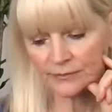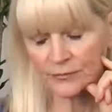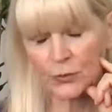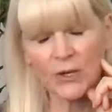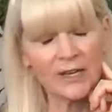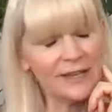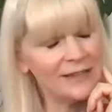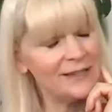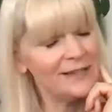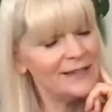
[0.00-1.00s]
boy,
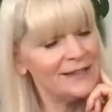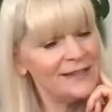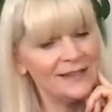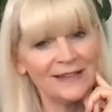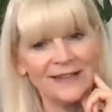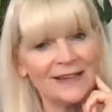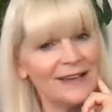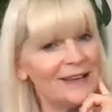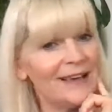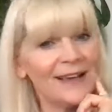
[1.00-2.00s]

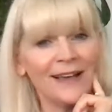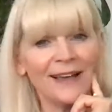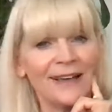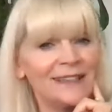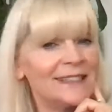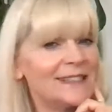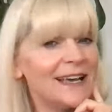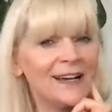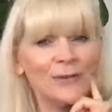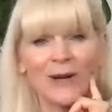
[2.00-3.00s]
I did
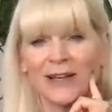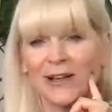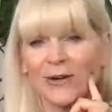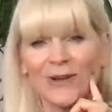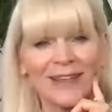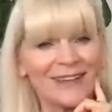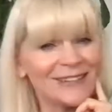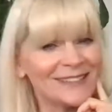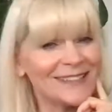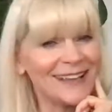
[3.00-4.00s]
not want to go
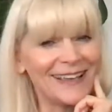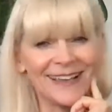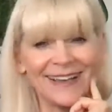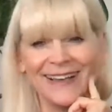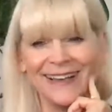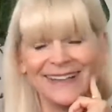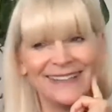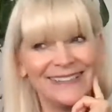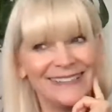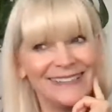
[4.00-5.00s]
here today.